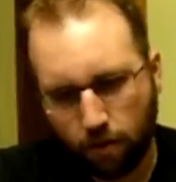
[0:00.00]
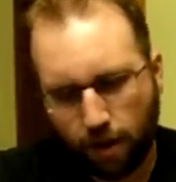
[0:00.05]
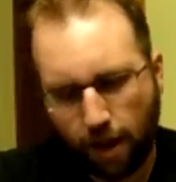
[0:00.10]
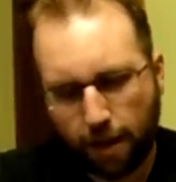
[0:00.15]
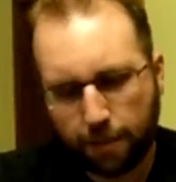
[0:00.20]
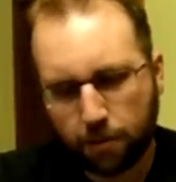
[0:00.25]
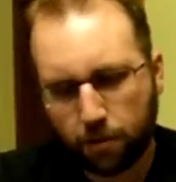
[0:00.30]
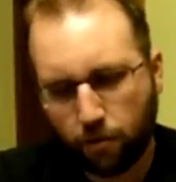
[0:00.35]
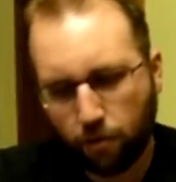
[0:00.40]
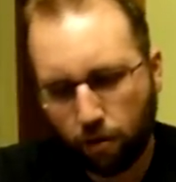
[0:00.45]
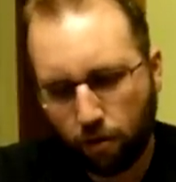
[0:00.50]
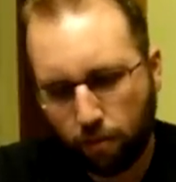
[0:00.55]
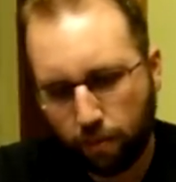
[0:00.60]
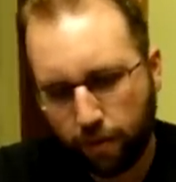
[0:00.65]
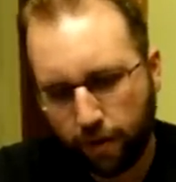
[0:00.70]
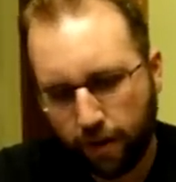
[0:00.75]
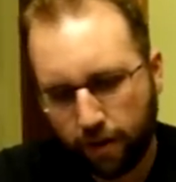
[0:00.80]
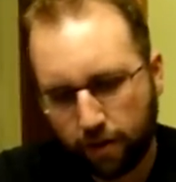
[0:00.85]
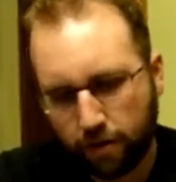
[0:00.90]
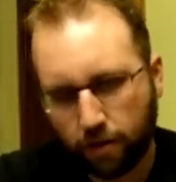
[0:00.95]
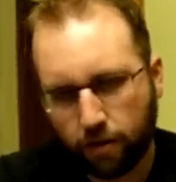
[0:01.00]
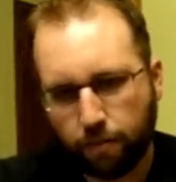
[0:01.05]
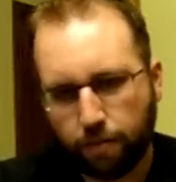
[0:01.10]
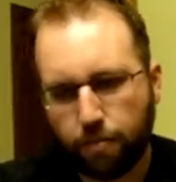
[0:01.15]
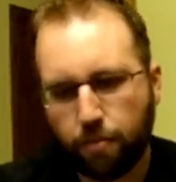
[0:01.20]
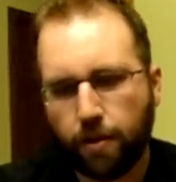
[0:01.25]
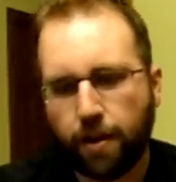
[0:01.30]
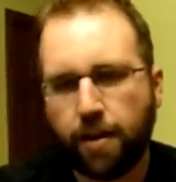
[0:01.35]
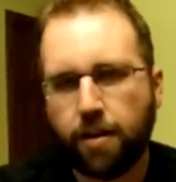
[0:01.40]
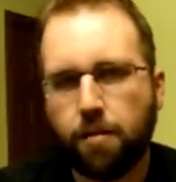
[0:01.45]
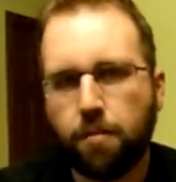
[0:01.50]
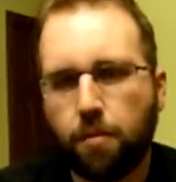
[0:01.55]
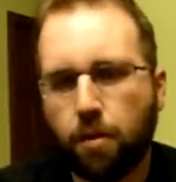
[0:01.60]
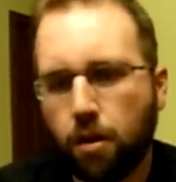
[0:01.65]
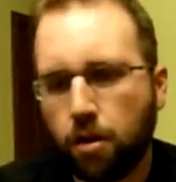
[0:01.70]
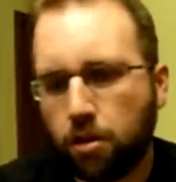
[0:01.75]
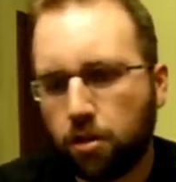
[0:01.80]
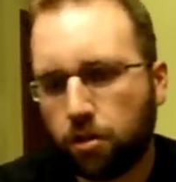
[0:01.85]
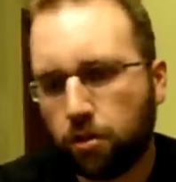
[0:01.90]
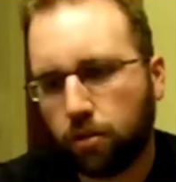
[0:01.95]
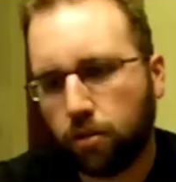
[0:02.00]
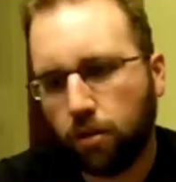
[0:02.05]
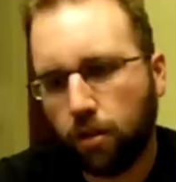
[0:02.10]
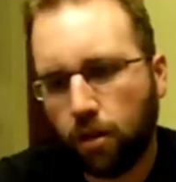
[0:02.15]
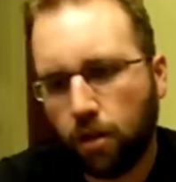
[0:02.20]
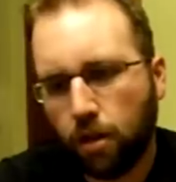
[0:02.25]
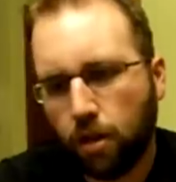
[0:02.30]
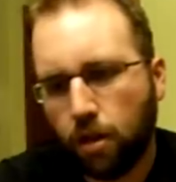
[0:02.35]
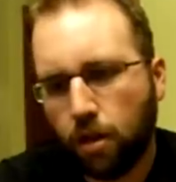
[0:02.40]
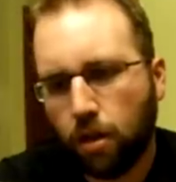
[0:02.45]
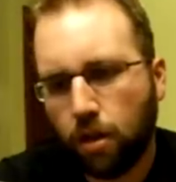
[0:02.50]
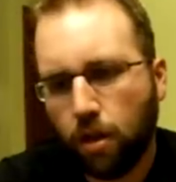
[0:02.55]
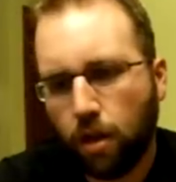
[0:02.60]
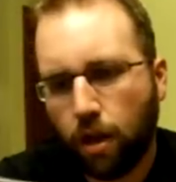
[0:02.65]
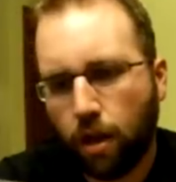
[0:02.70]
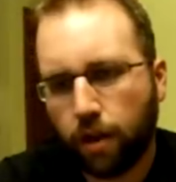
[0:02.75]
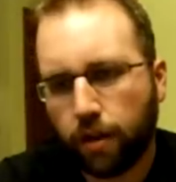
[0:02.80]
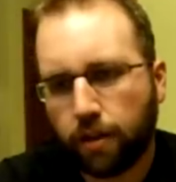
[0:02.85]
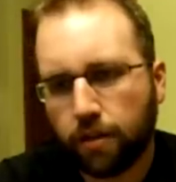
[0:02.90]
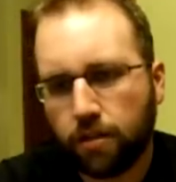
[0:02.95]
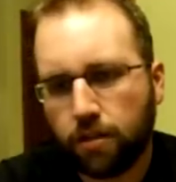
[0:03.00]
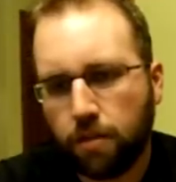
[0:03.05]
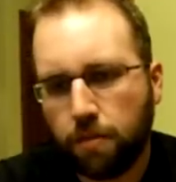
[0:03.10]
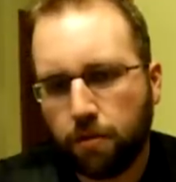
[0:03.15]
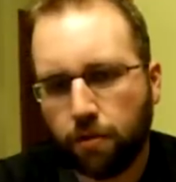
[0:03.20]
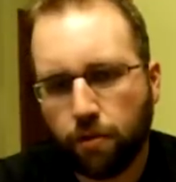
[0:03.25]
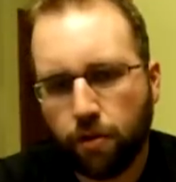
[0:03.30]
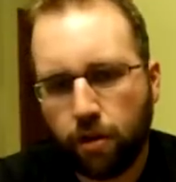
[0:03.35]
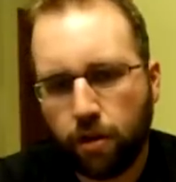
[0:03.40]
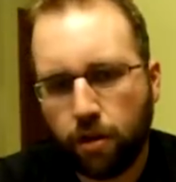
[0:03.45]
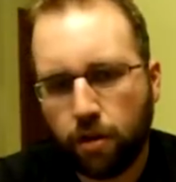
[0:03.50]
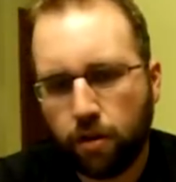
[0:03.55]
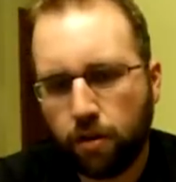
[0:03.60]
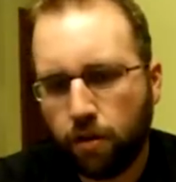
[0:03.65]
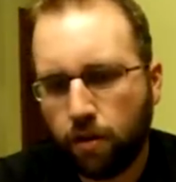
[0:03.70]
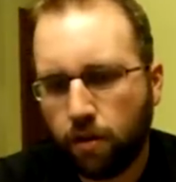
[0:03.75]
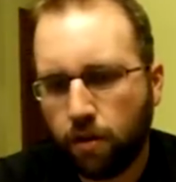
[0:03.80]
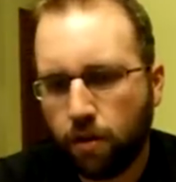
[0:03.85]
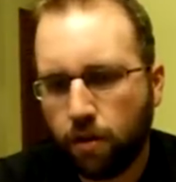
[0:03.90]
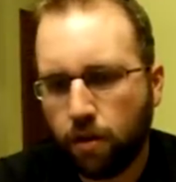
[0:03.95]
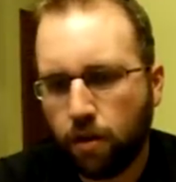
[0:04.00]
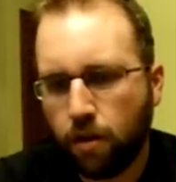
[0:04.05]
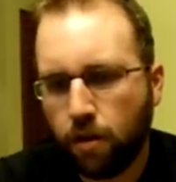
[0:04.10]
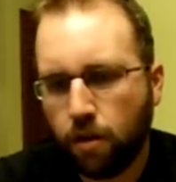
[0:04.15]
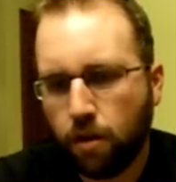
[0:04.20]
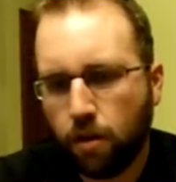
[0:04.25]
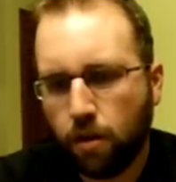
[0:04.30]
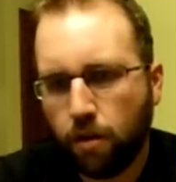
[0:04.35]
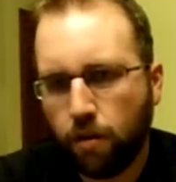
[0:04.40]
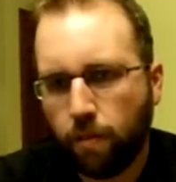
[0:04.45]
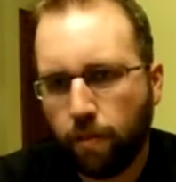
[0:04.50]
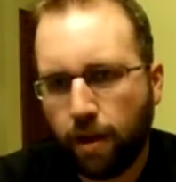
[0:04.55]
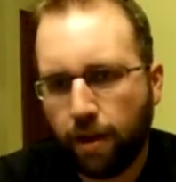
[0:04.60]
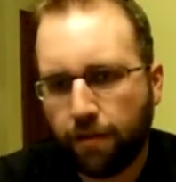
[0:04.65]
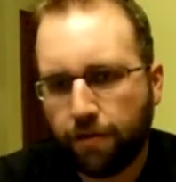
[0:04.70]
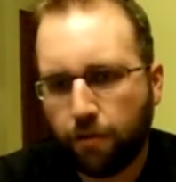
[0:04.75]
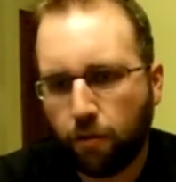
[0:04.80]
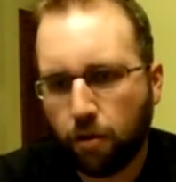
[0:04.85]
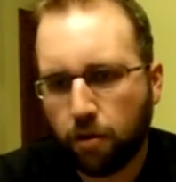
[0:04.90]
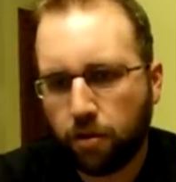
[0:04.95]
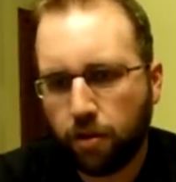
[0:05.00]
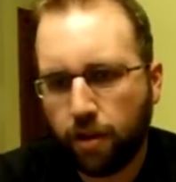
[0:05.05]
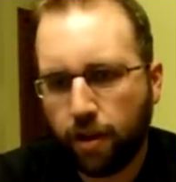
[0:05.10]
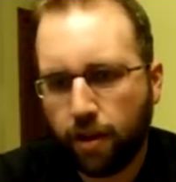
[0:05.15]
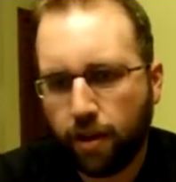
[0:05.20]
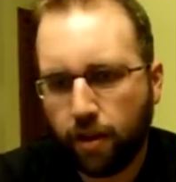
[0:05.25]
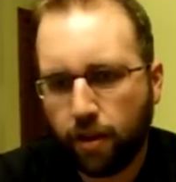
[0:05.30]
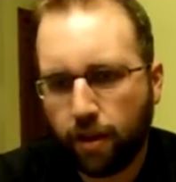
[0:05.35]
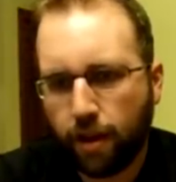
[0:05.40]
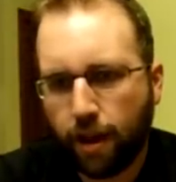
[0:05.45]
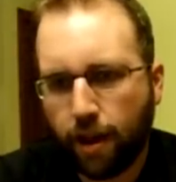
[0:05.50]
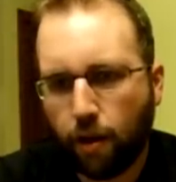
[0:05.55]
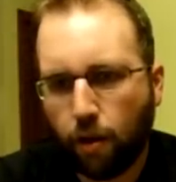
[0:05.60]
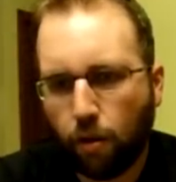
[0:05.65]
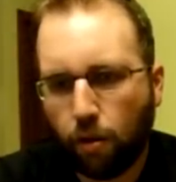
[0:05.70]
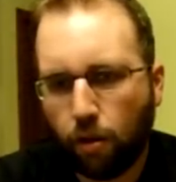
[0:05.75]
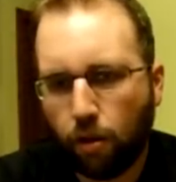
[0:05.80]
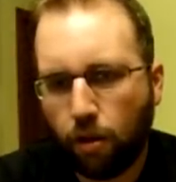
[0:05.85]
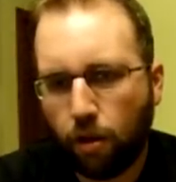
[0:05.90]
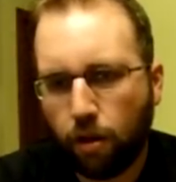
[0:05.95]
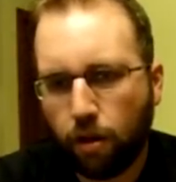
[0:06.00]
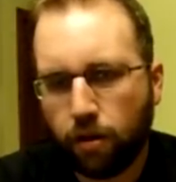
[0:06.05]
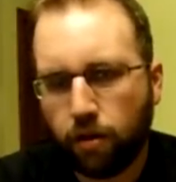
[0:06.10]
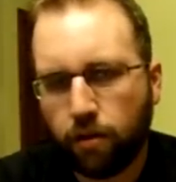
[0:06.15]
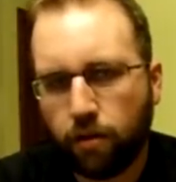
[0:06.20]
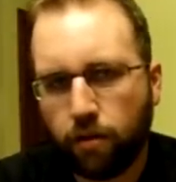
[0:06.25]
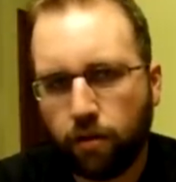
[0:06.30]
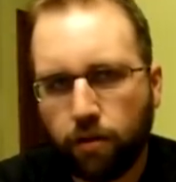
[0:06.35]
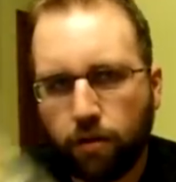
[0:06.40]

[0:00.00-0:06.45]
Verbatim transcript: Topps Chrome Base of Brandon Marshall, uh, Khaseem Greene, Matt Forte, Kyle Long,